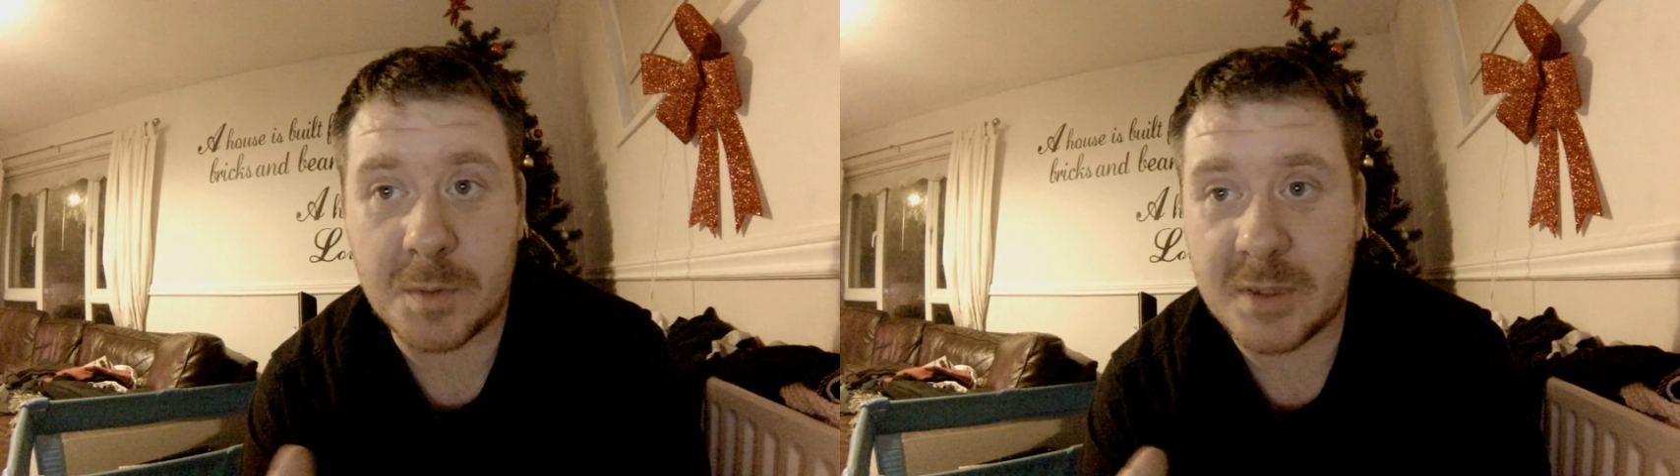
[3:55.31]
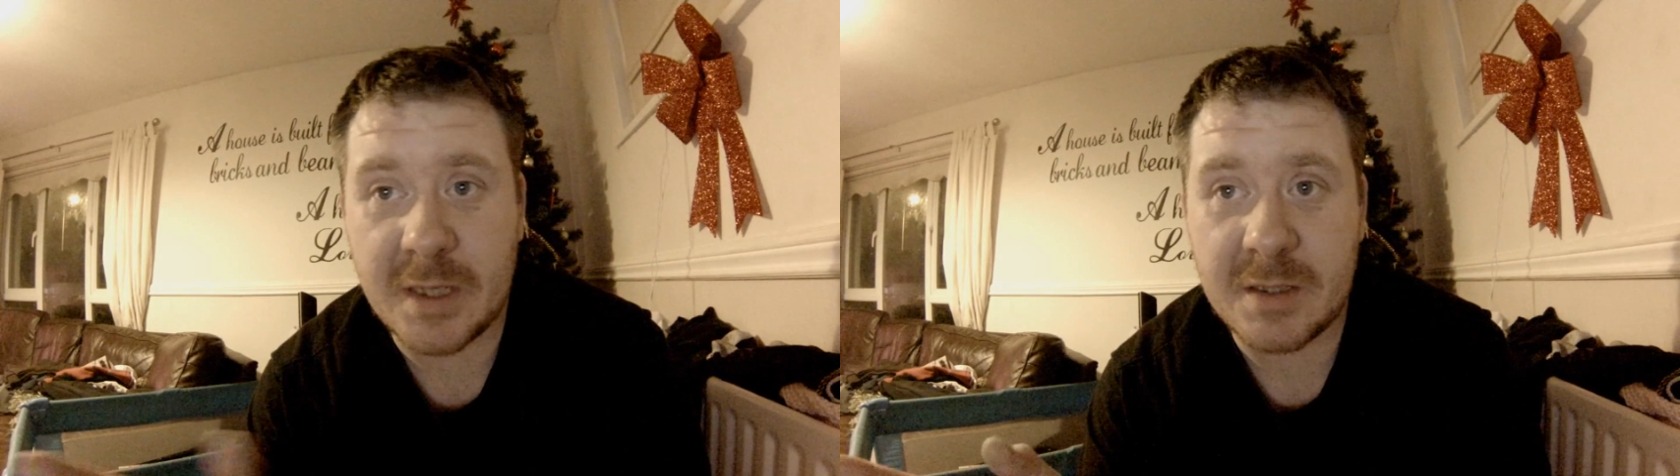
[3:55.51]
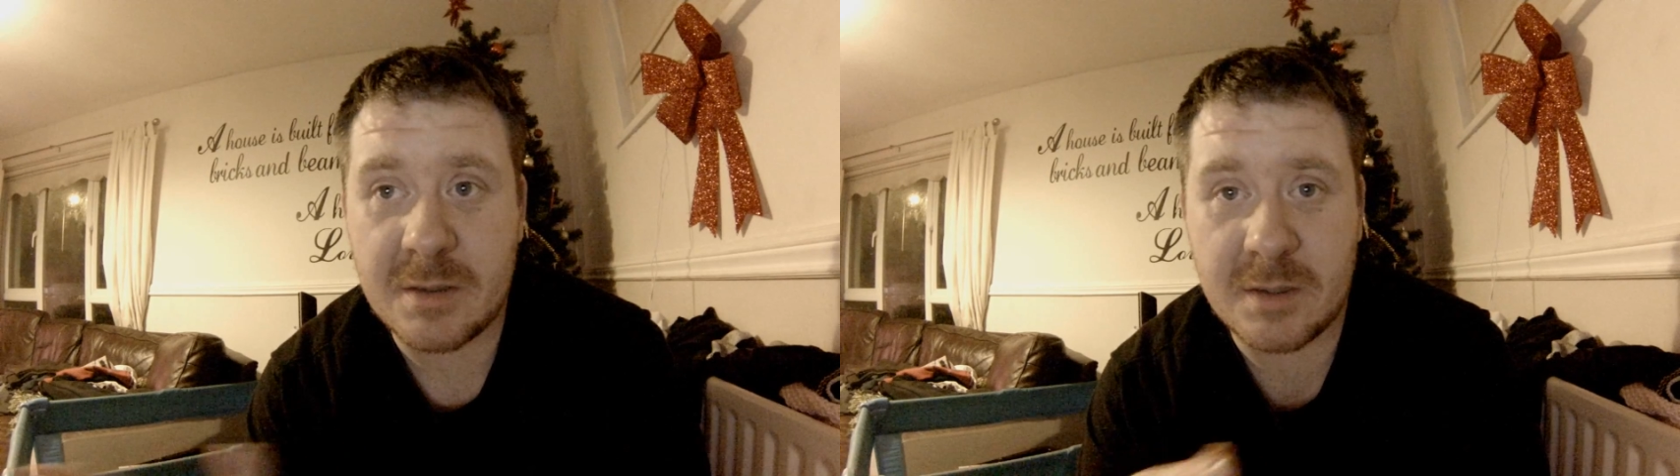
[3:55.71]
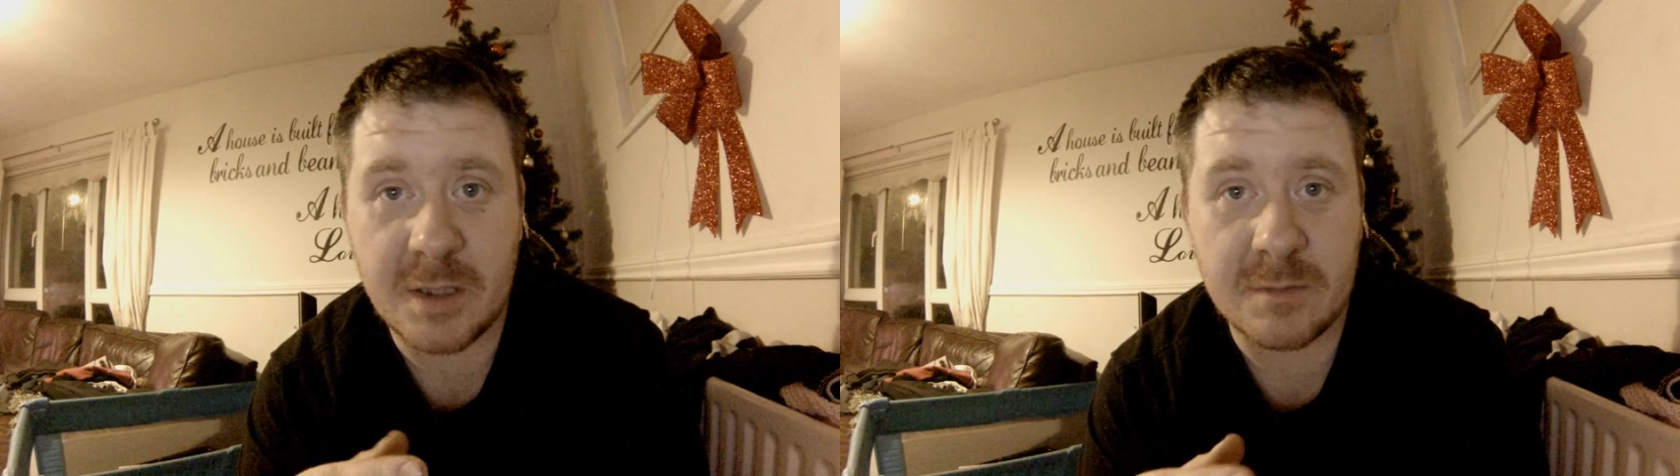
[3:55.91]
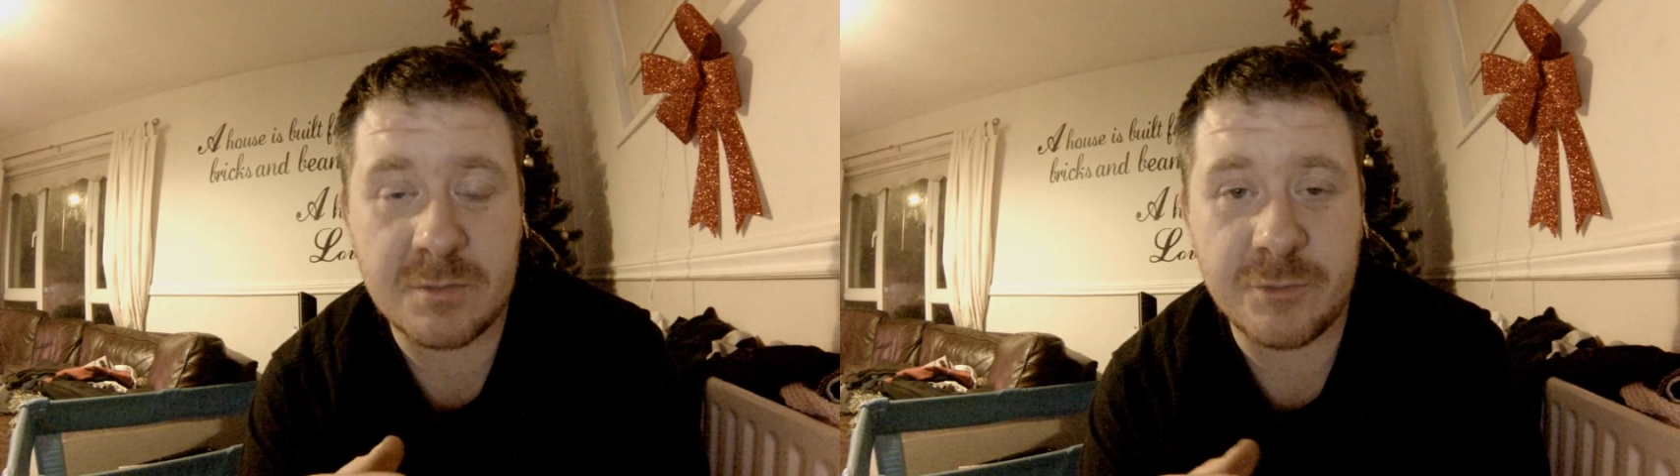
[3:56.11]
and then
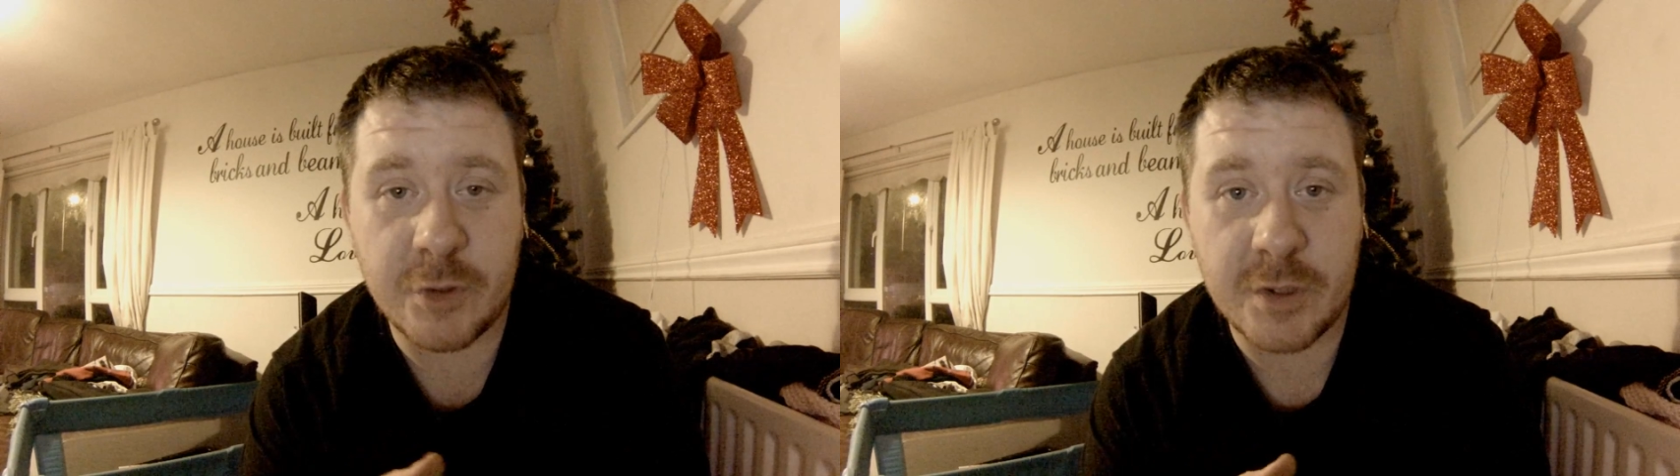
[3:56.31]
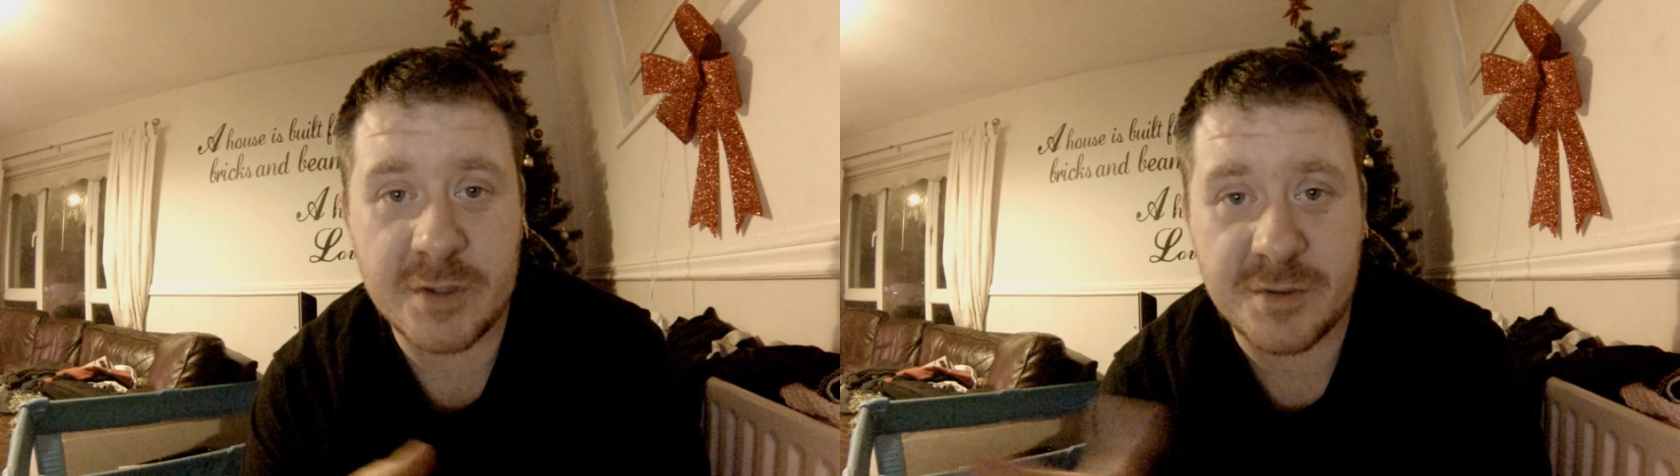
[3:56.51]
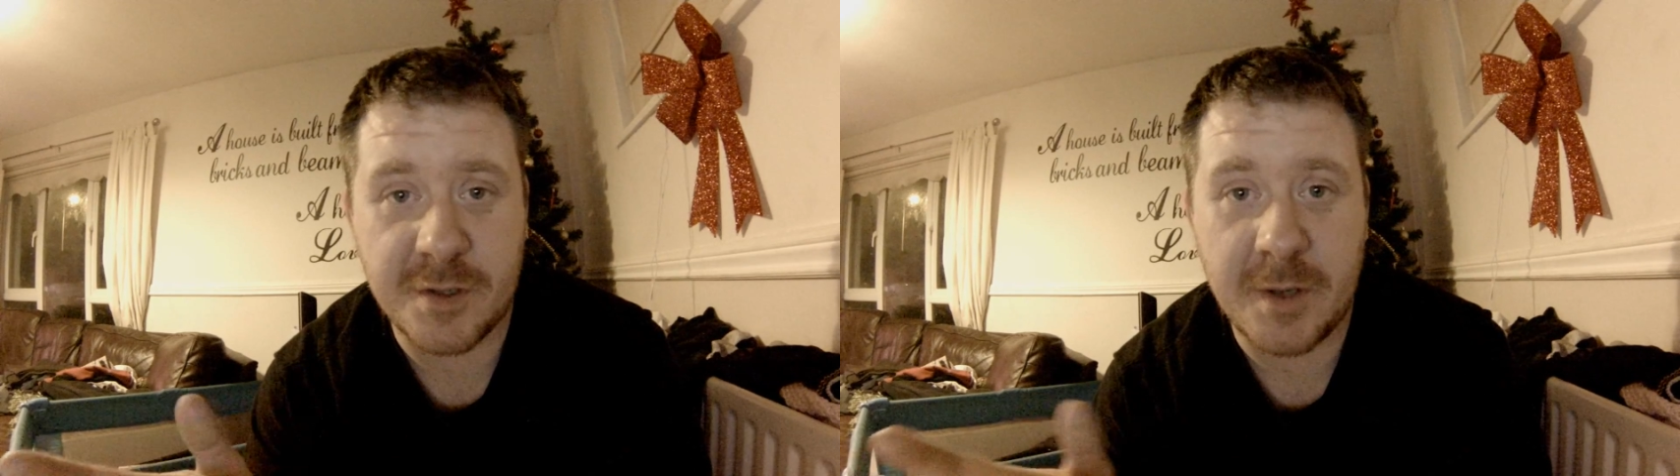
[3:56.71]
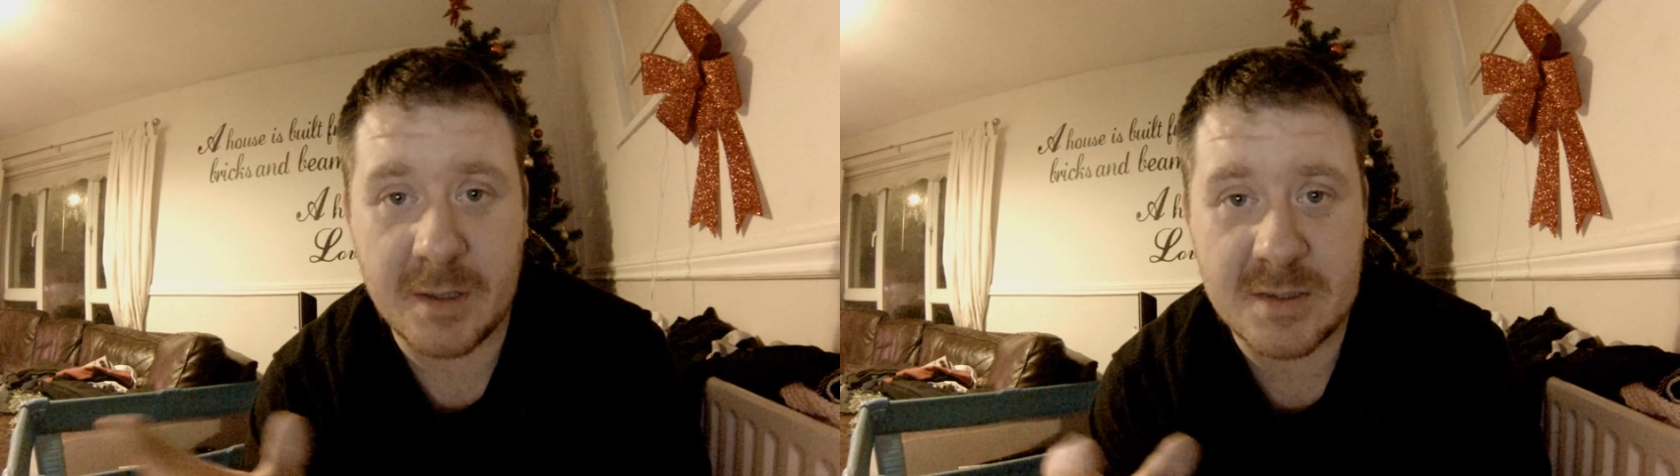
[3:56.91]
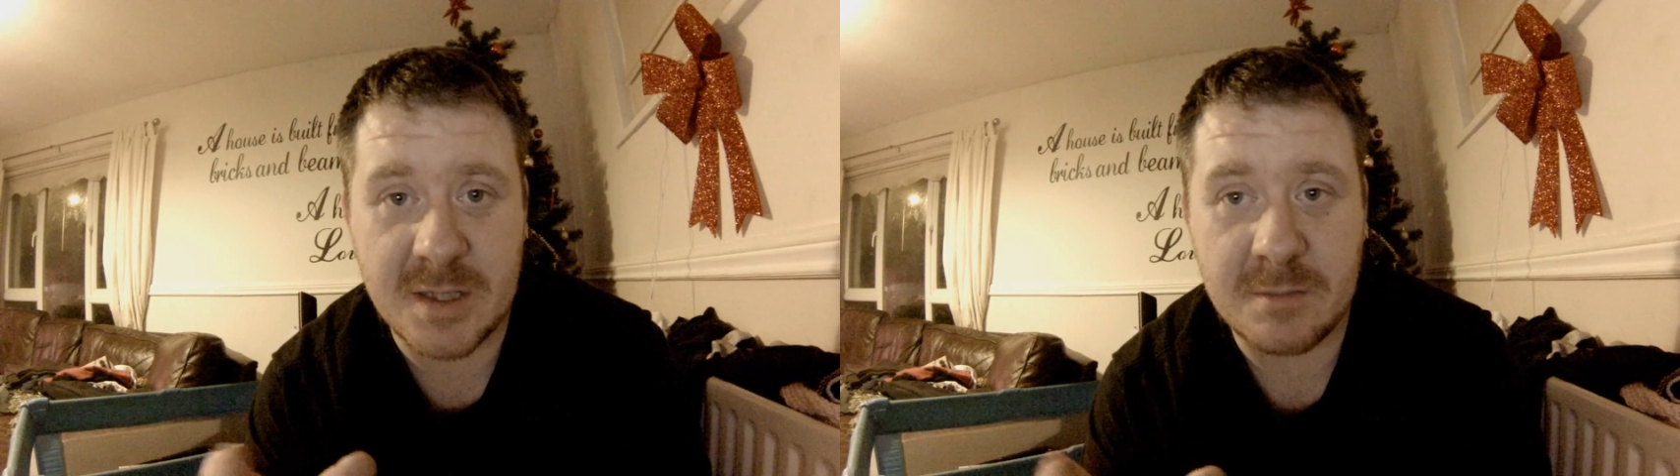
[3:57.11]
you'll run you through
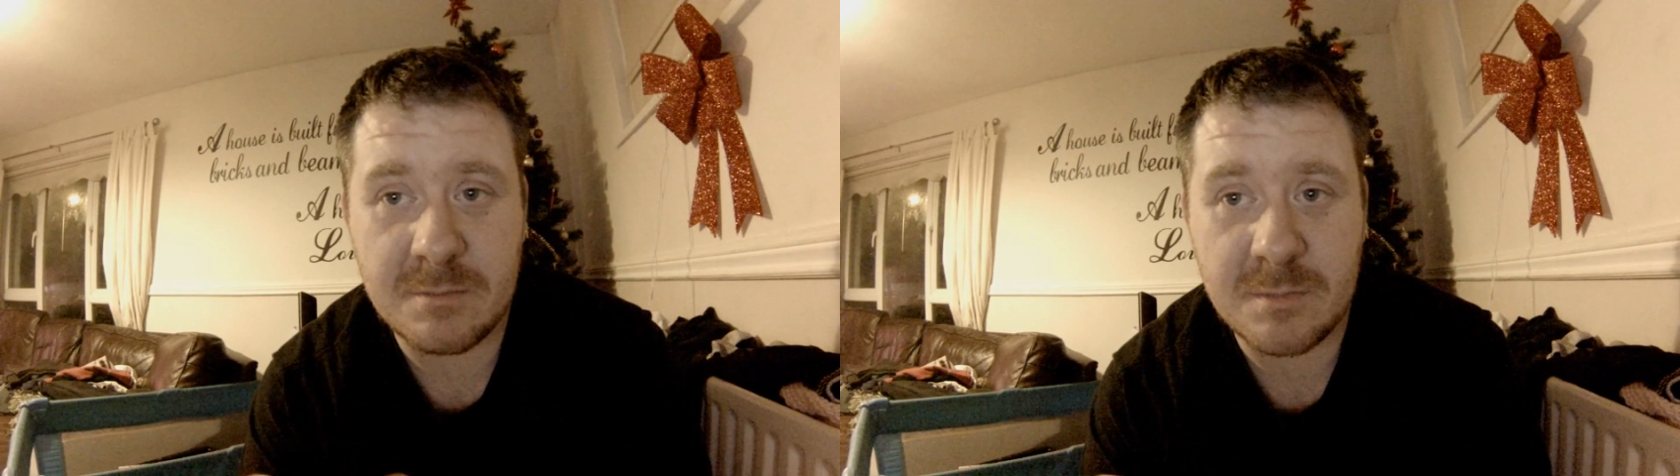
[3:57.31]
how to